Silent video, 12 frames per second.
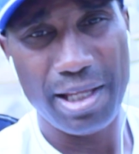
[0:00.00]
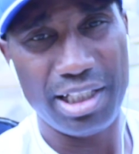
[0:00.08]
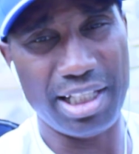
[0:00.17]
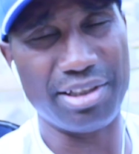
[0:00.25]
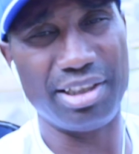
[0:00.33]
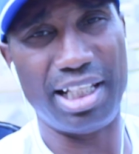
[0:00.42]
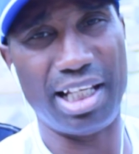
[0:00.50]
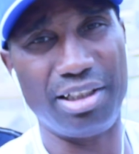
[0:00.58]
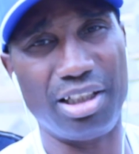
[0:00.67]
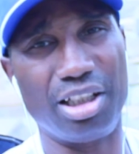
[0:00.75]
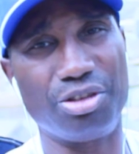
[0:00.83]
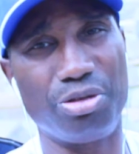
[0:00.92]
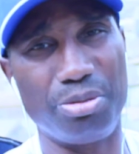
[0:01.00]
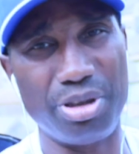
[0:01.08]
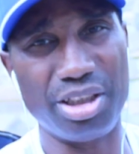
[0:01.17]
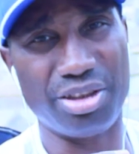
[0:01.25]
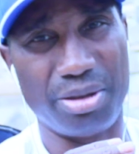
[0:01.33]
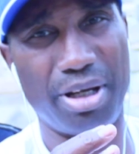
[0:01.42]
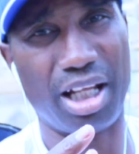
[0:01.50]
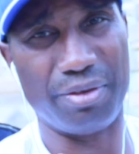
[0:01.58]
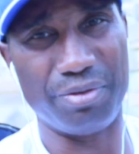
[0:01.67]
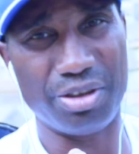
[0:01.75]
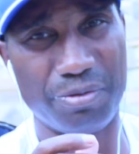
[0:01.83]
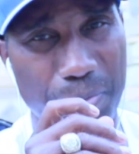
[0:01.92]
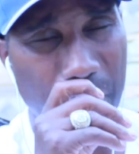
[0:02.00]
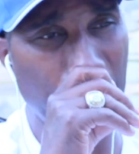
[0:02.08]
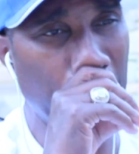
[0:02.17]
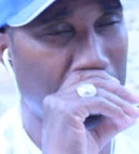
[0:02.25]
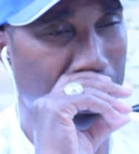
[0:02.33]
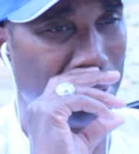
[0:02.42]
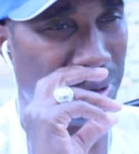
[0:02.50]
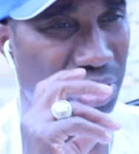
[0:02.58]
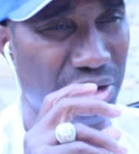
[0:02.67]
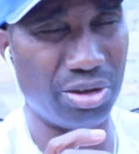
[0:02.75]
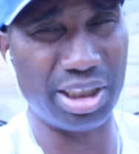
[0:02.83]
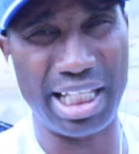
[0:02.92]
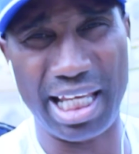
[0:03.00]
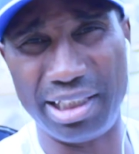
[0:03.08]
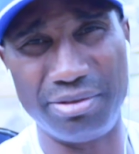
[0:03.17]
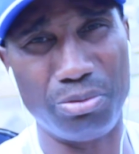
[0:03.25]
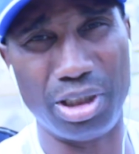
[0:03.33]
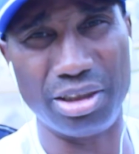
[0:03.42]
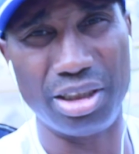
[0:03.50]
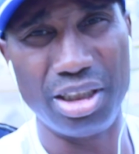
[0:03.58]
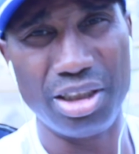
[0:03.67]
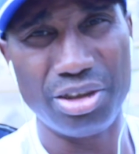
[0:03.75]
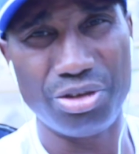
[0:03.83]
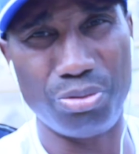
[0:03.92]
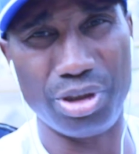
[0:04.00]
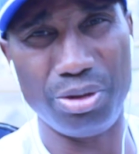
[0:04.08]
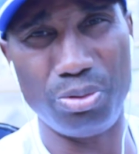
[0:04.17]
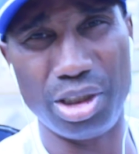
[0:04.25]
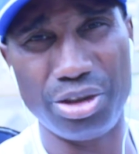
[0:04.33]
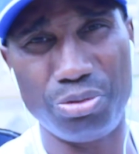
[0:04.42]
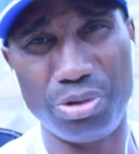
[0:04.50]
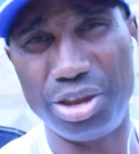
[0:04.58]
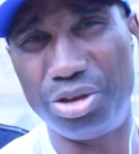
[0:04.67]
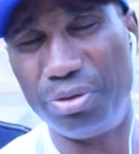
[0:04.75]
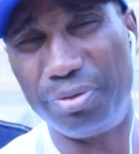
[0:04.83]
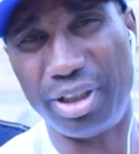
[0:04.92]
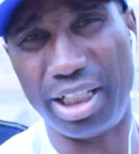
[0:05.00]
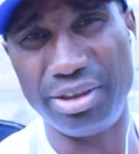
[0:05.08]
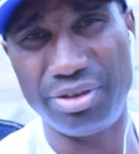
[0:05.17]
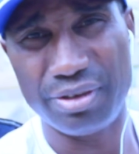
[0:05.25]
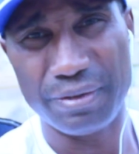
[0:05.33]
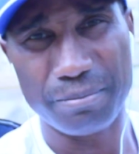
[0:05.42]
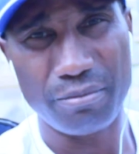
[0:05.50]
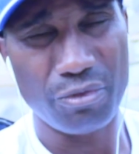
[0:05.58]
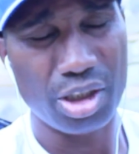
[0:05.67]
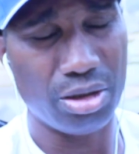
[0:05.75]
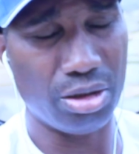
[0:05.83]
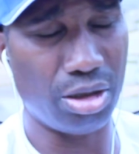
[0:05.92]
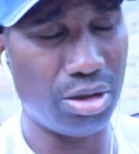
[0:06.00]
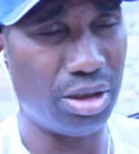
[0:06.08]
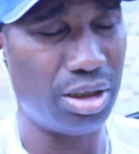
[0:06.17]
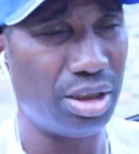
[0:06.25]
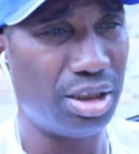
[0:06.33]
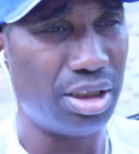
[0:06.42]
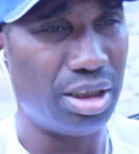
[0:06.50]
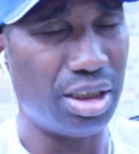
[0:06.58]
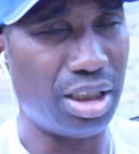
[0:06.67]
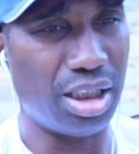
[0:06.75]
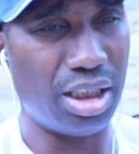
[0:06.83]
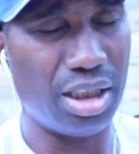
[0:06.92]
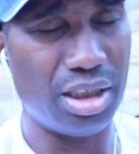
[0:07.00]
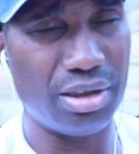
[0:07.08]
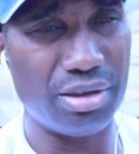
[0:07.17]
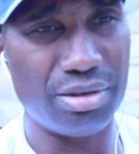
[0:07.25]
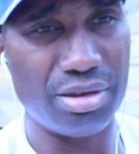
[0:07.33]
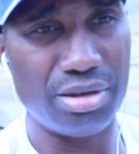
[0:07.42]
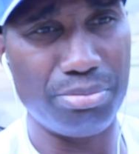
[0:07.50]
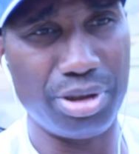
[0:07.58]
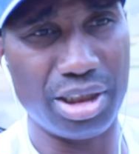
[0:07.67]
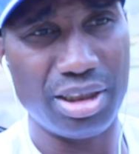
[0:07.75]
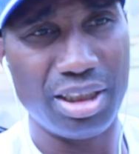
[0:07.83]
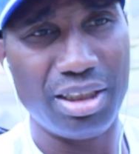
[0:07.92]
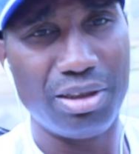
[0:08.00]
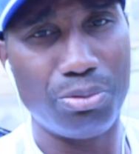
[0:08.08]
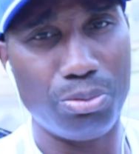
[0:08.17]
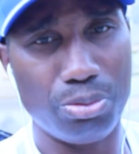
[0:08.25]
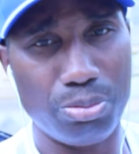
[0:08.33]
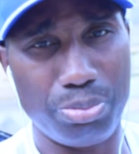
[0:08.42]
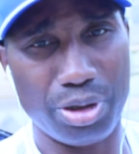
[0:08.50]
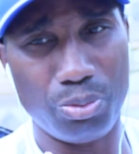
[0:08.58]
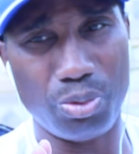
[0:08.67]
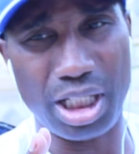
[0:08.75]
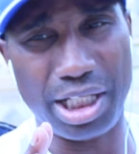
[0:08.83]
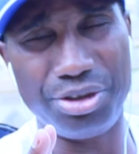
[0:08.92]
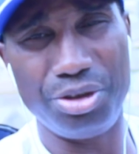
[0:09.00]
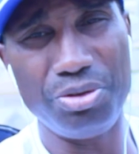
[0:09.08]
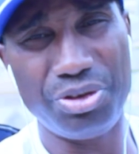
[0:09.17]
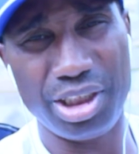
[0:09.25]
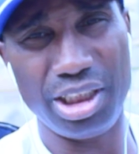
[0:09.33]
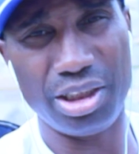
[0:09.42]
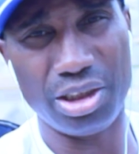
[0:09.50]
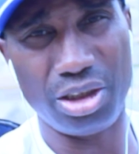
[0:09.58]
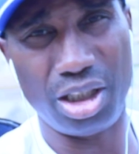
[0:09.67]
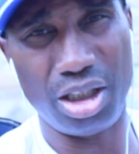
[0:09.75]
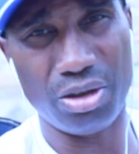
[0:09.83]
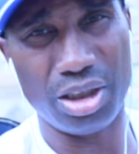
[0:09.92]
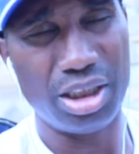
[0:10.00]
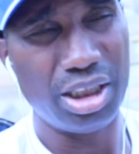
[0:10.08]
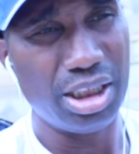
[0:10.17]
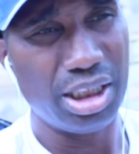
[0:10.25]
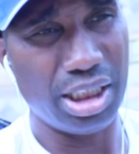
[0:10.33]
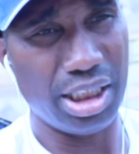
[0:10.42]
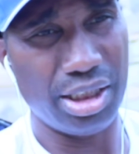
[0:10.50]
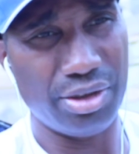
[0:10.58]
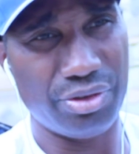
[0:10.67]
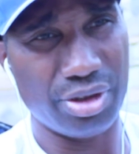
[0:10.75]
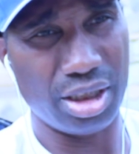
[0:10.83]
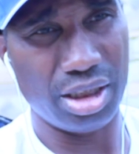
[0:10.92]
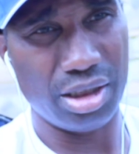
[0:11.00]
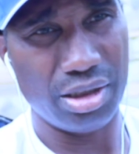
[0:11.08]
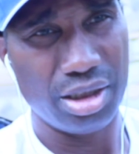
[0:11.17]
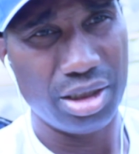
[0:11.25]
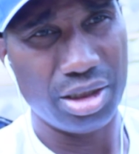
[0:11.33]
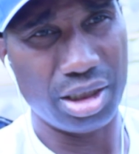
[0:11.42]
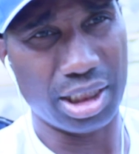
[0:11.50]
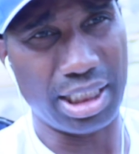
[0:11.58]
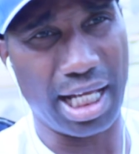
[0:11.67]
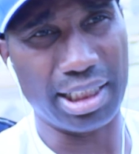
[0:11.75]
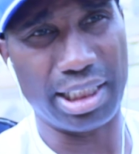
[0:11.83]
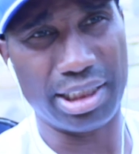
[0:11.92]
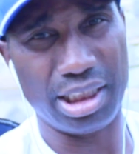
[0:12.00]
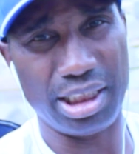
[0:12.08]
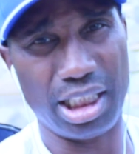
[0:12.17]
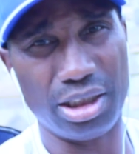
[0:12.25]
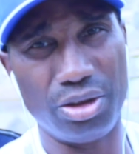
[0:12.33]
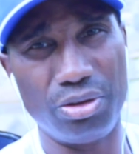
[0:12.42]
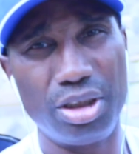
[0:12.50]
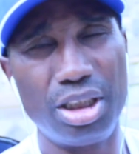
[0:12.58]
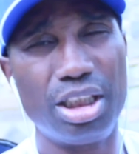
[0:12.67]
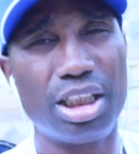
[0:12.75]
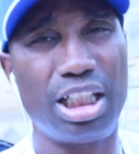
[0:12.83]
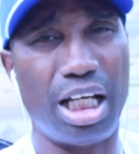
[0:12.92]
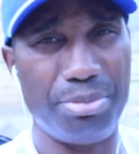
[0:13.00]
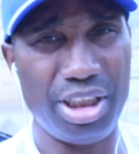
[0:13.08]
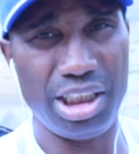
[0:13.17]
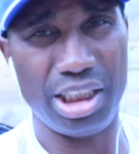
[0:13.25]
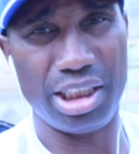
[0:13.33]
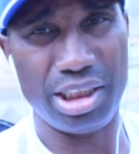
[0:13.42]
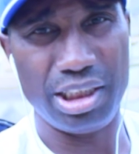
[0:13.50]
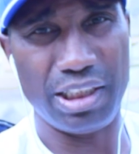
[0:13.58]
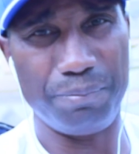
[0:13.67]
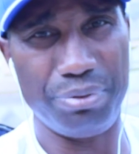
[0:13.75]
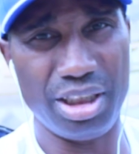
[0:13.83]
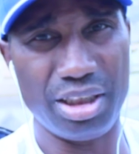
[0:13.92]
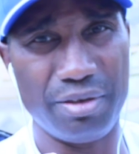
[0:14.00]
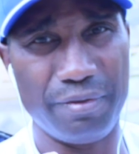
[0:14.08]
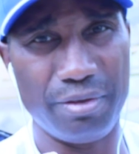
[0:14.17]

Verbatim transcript: he hasn't had a tremendous amount of experience. I mean, he's only had what 21, 22 fights. Lara, mm-hmm. uh, but but what I do see in Lara is uh, a guy like Canelo coming in and being